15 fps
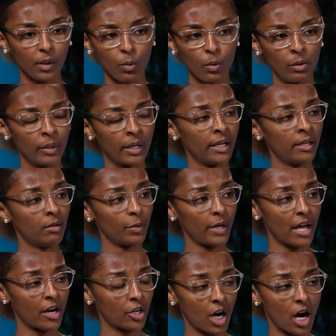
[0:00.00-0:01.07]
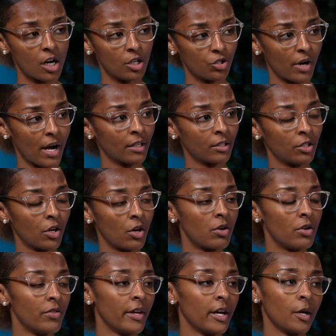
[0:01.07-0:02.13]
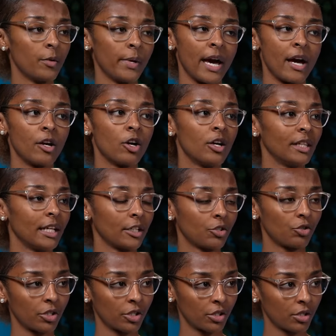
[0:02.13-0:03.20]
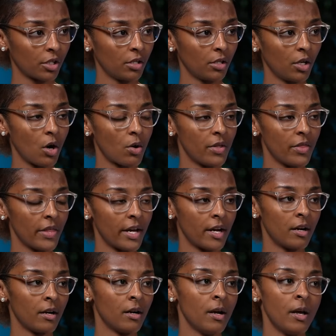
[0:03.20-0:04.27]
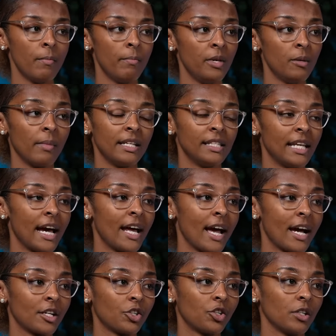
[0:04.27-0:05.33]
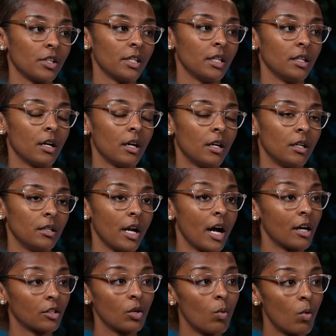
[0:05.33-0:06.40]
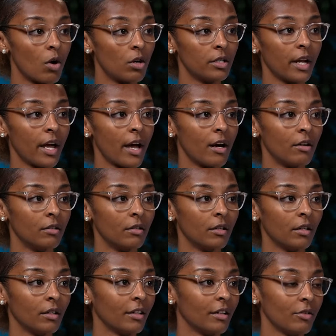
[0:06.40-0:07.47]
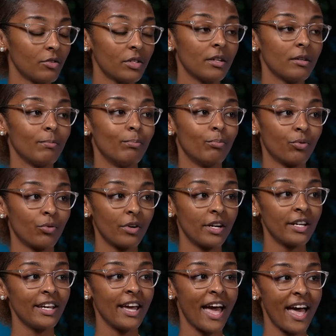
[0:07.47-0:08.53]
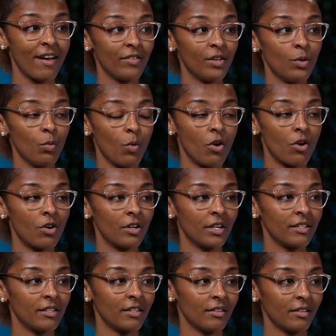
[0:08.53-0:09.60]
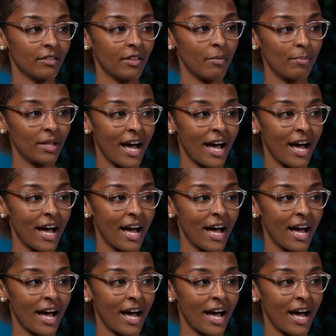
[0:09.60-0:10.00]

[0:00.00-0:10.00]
we went in, we had our contractor going there, we had our electrician going there. Me and my dad actually knocked the wall down. It was a pretty heavy wall because of the